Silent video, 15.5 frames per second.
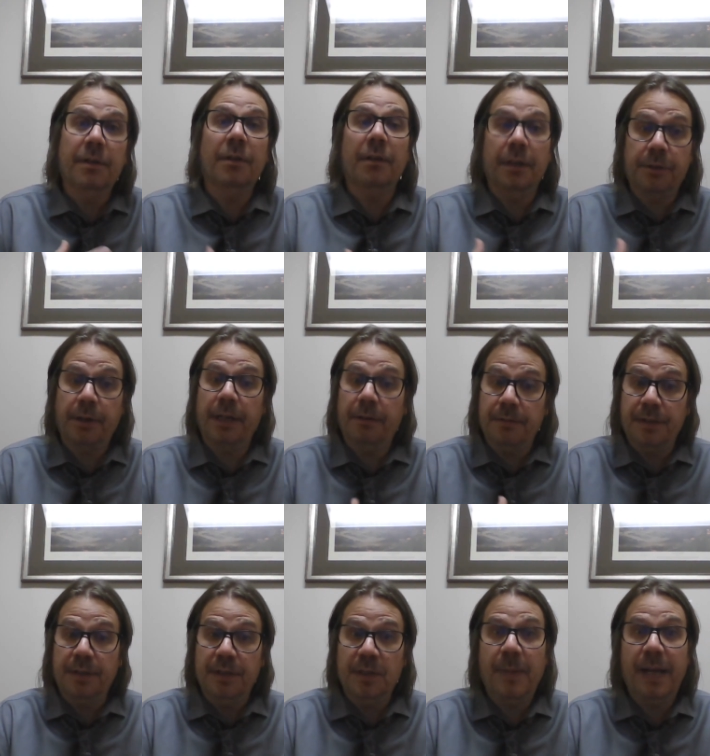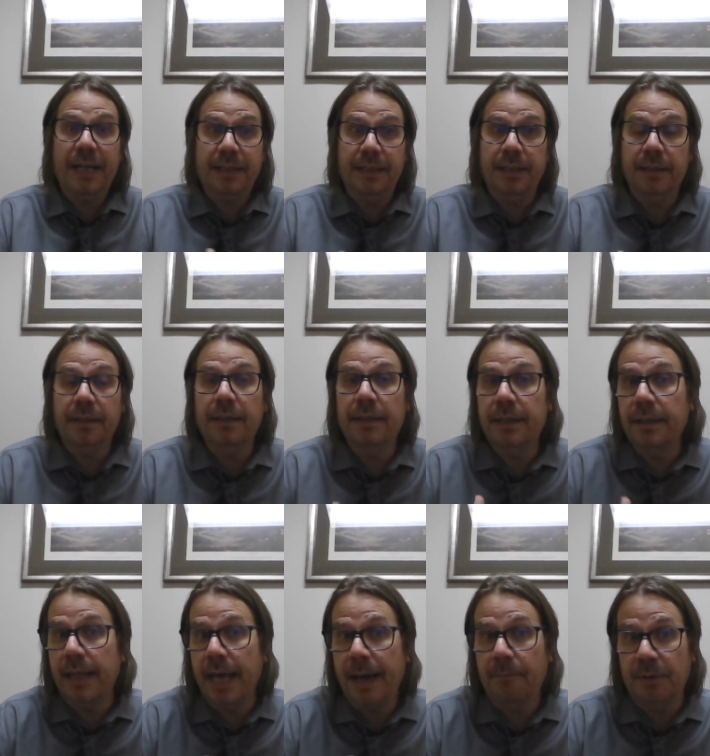though the trailer was inspected,
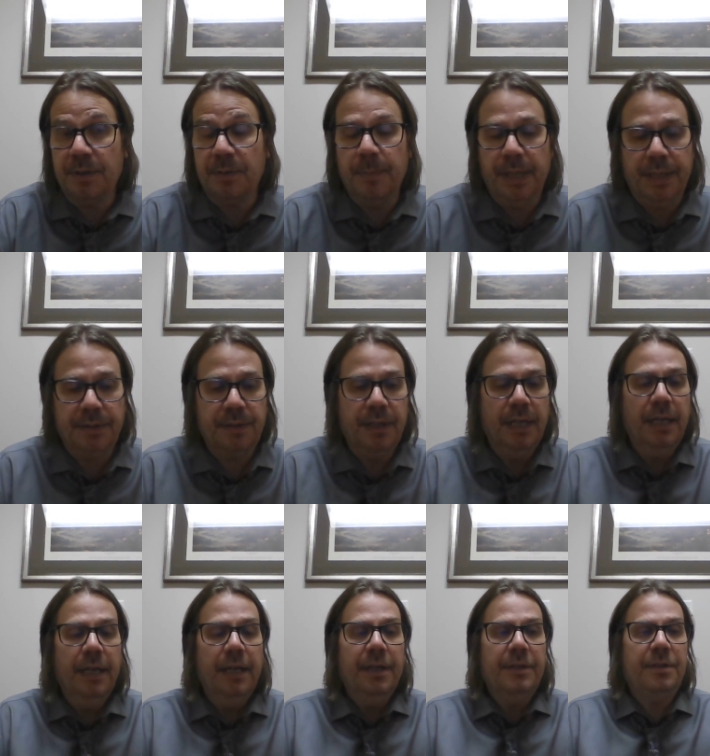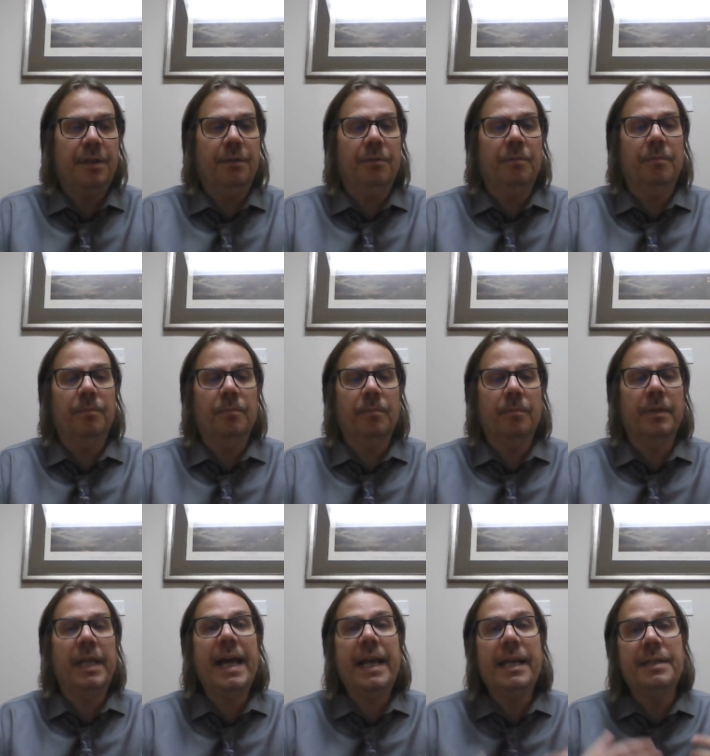that was missed. So
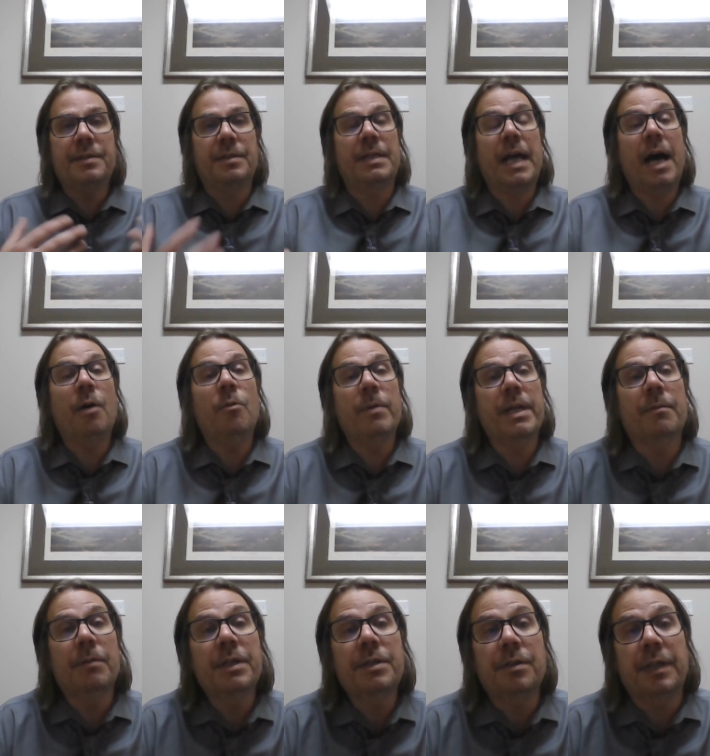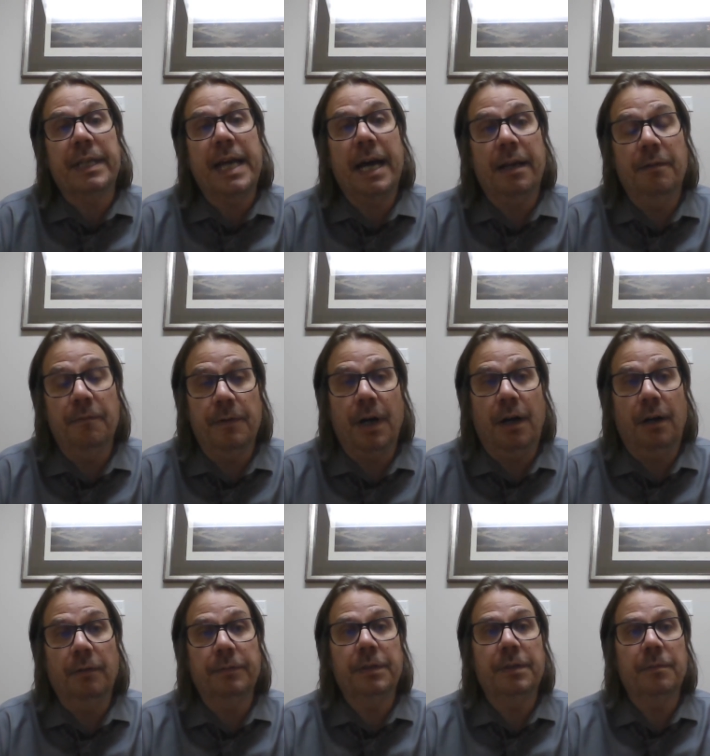that is how we originally got
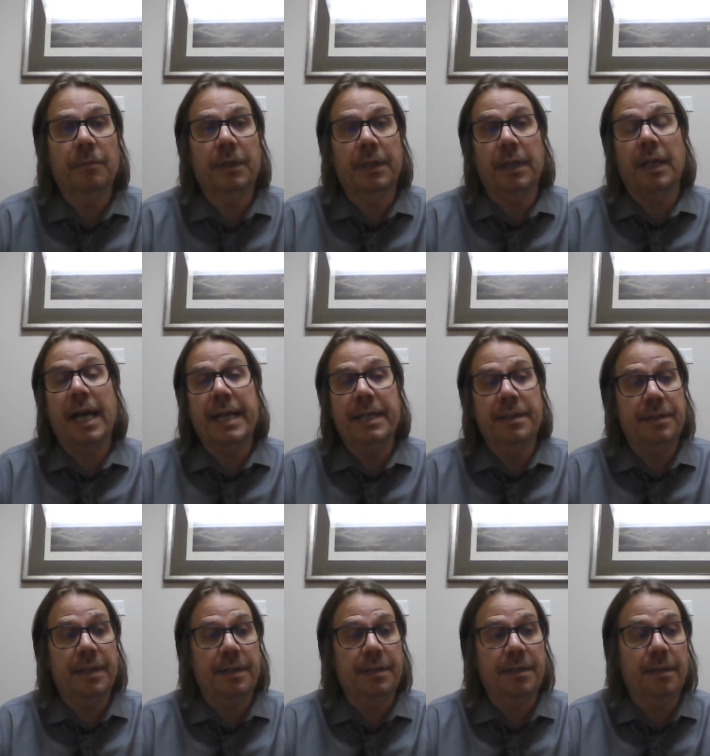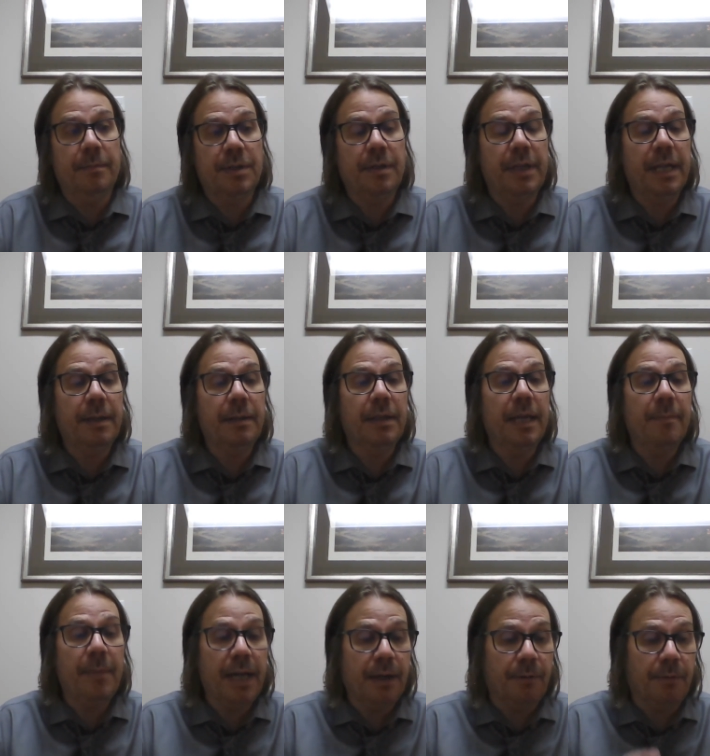involved with the lighting system. So they
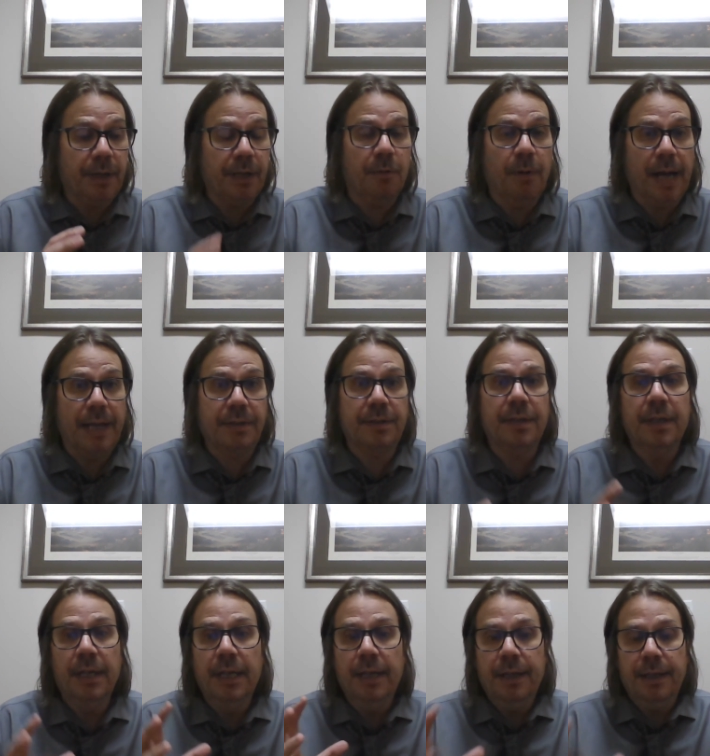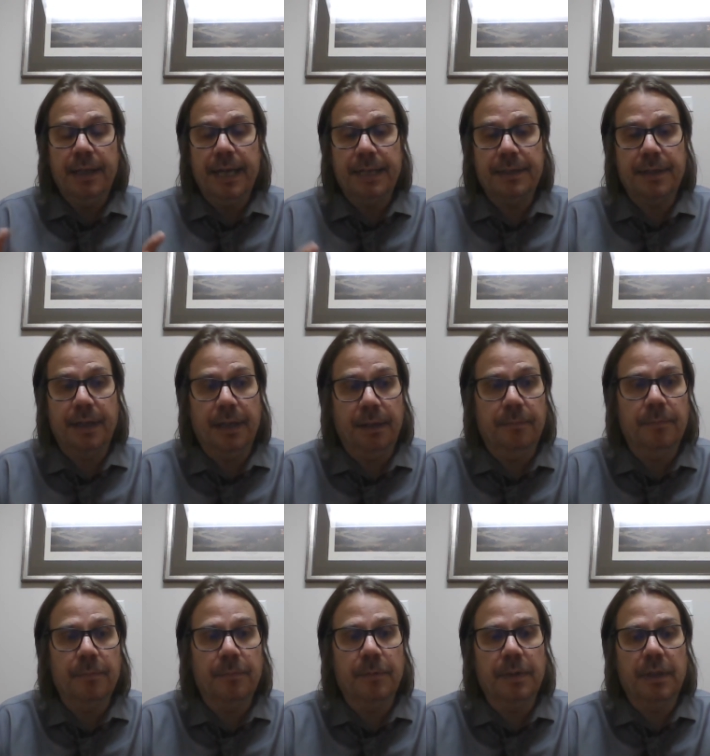they made a request that
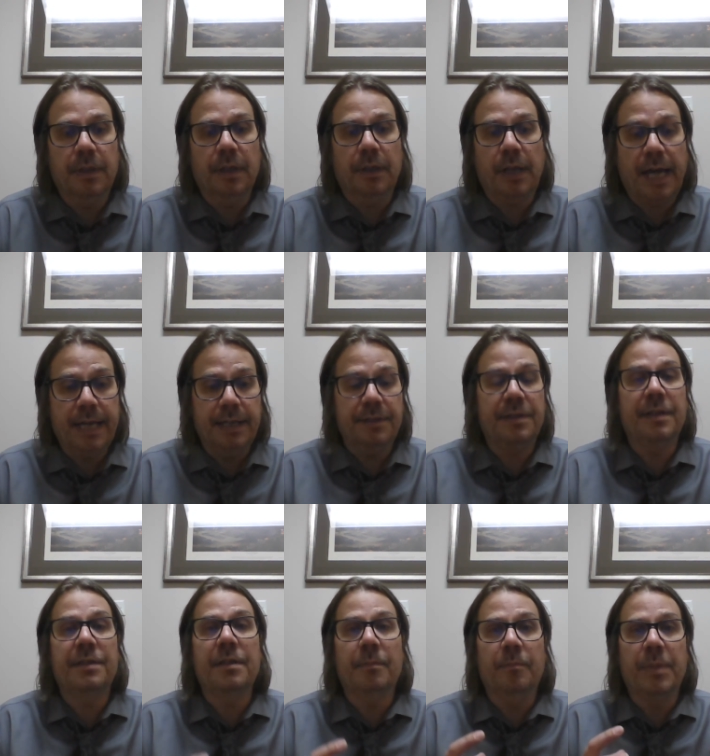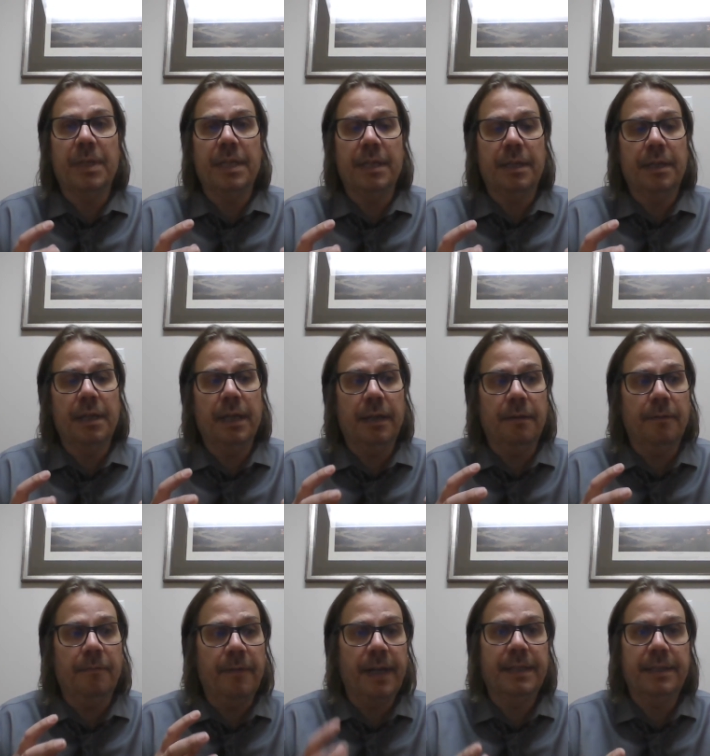um, the lighting system be
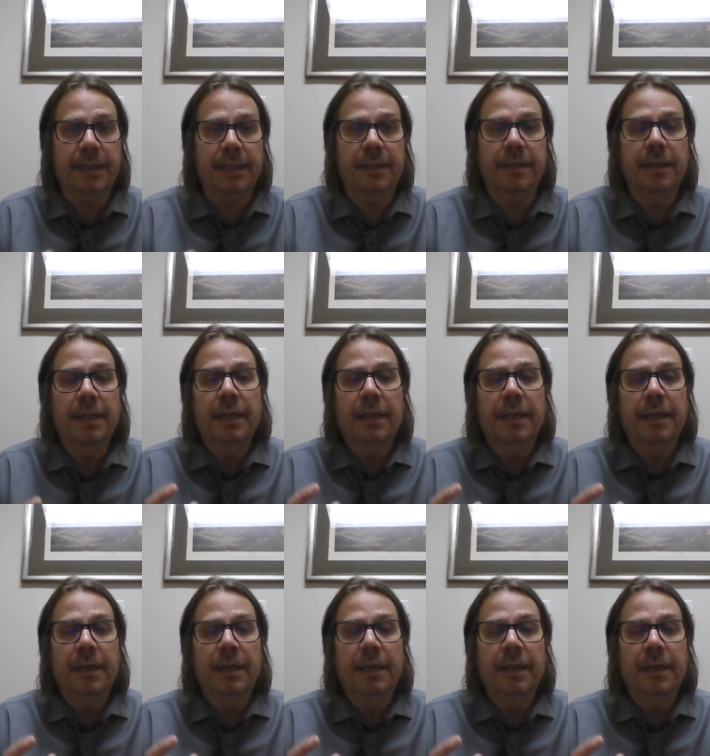invented